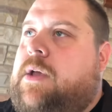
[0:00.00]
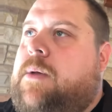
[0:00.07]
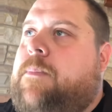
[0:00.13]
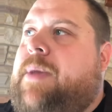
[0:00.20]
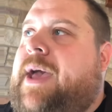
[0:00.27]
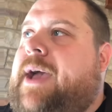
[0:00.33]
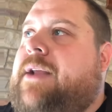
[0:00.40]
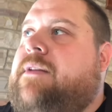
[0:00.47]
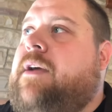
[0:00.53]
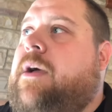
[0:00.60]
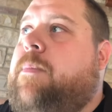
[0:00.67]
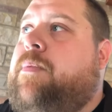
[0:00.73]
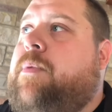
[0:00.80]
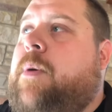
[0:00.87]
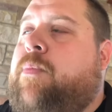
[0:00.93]
packed
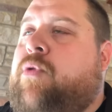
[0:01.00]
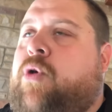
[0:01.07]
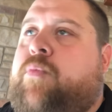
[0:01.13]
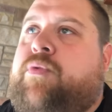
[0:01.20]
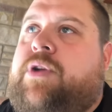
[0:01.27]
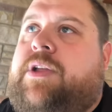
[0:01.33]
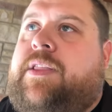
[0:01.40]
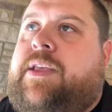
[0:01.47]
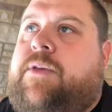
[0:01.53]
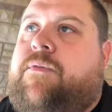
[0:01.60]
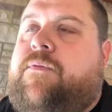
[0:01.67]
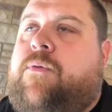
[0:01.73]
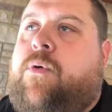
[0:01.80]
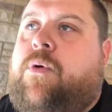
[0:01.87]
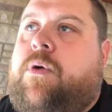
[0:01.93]
up appropriately
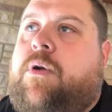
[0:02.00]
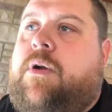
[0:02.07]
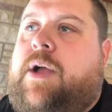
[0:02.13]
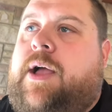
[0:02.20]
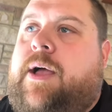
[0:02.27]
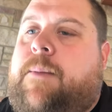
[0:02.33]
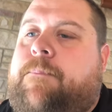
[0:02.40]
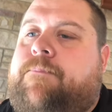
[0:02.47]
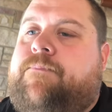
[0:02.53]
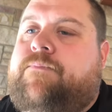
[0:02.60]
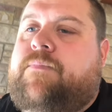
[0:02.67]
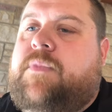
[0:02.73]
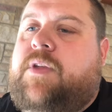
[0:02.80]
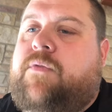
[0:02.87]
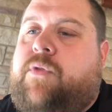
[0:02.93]
for um,
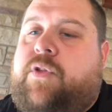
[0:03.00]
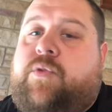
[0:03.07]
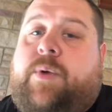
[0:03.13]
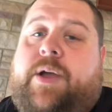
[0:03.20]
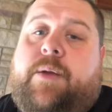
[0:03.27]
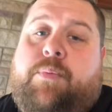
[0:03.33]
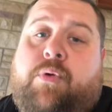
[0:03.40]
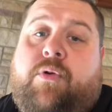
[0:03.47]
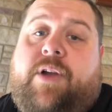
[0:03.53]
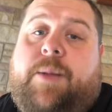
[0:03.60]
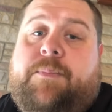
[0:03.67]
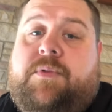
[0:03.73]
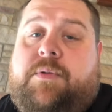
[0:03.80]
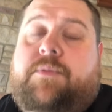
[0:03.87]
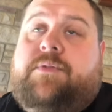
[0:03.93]
for the Dwyer program
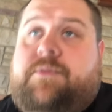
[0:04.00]
to,